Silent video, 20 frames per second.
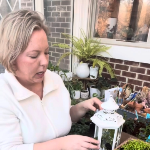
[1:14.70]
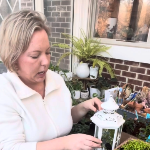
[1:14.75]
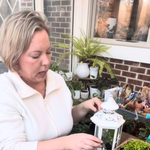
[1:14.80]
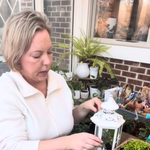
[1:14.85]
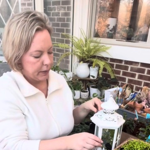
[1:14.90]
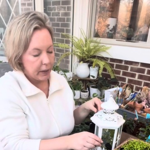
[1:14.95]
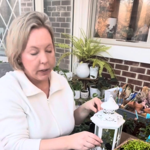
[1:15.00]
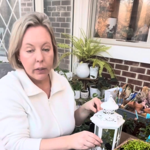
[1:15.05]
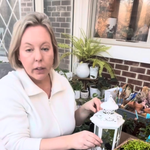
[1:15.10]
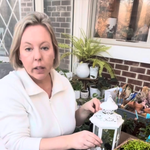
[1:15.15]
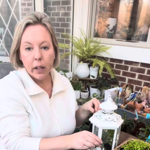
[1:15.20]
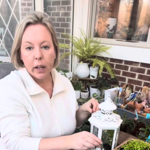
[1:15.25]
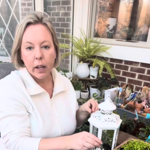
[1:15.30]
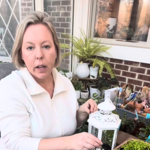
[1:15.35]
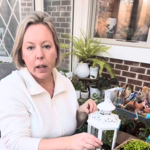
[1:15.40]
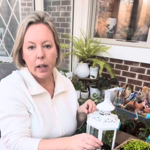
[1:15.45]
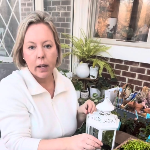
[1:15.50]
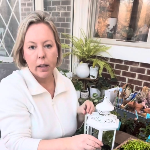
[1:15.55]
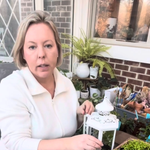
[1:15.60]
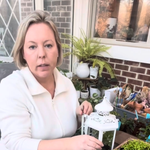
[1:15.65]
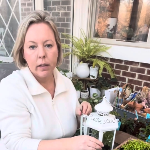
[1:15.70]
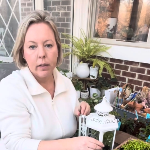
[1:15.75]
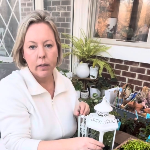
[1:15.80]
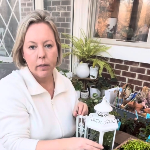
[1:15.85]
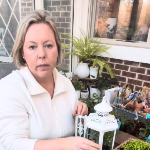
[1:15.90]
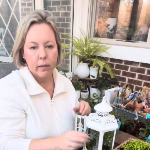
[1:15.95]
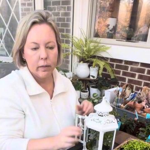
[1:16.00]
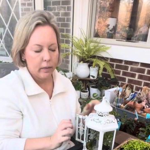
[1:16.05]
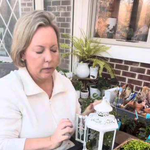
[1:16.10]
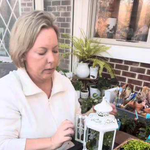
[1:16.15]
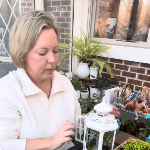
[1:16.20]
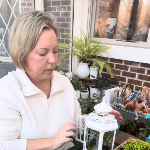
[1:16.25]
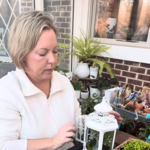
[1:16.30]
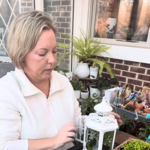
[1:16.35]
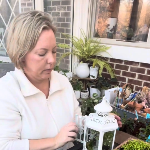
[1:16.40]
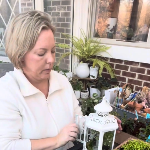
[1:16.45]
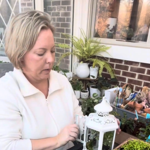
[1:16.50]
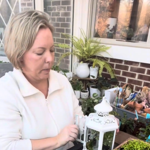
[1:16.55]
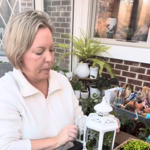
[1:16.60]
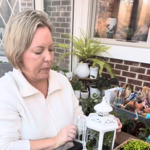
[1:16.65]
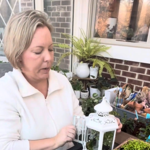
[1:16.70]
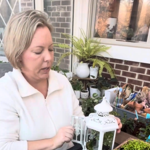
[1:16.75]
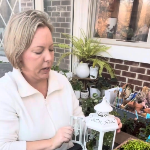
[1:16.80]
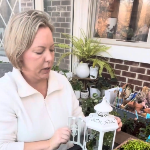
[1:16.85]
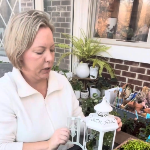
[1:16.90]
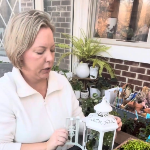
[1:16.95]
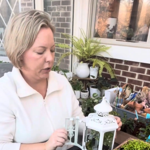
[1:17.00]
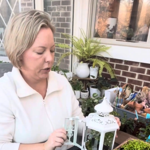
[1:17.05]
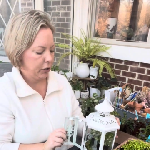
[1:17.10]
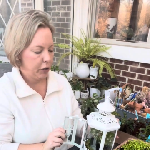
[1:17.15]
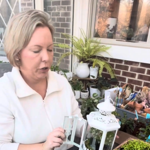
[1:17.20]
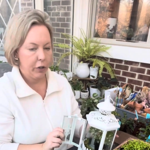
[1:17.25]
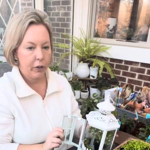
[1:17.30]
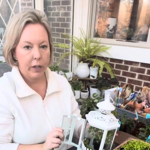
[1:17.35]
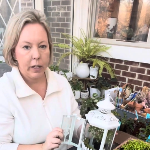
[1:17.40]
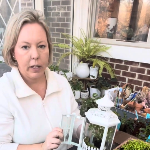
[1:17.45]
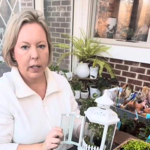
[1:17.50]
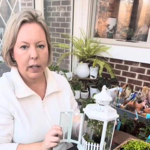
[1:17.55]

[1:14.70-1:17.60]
They look like a miniature tree,